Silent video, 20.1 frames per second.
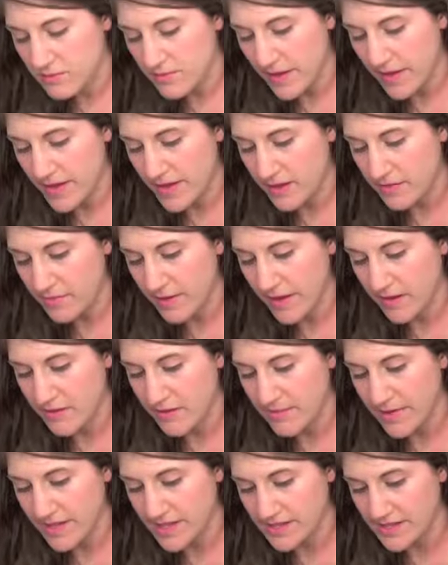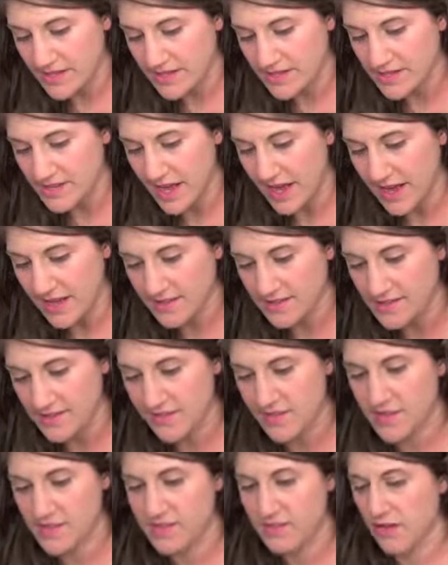Baking powder makes the science
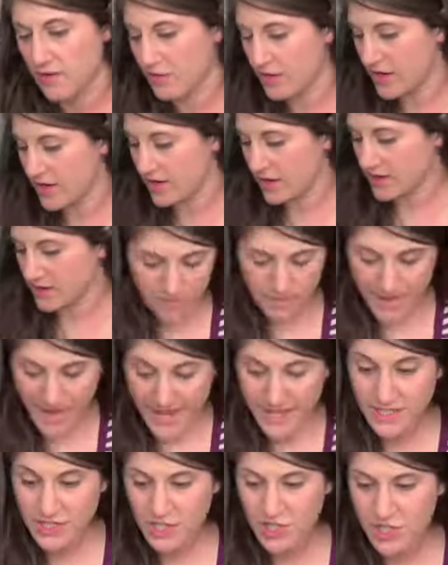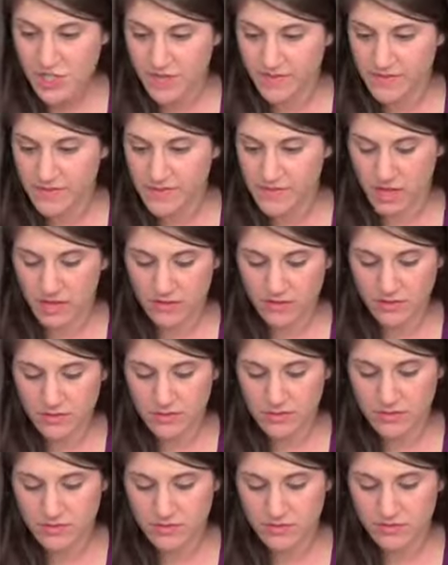of this all work. A pinch of
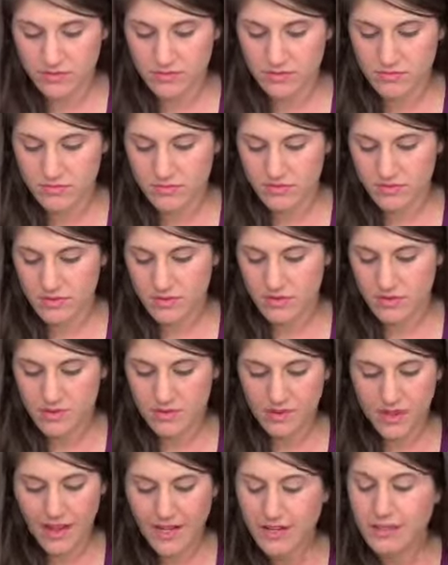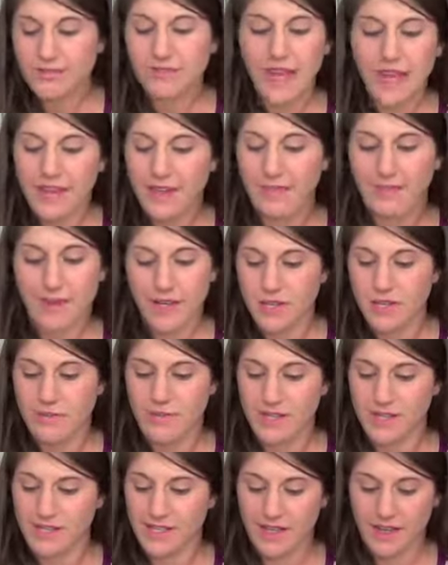salt. I don't like
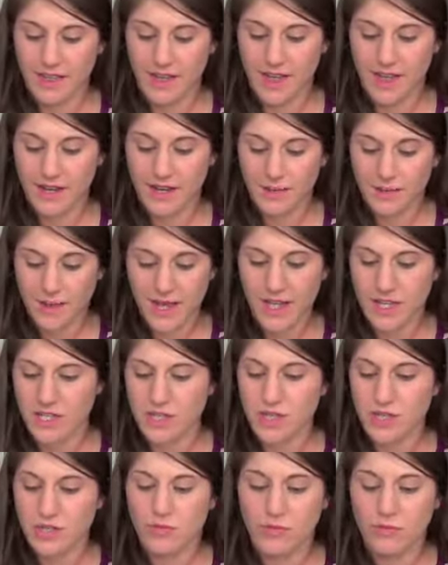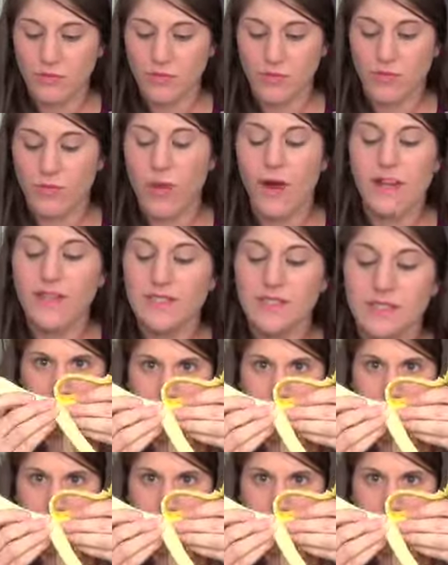measurements like that. A pinch. What?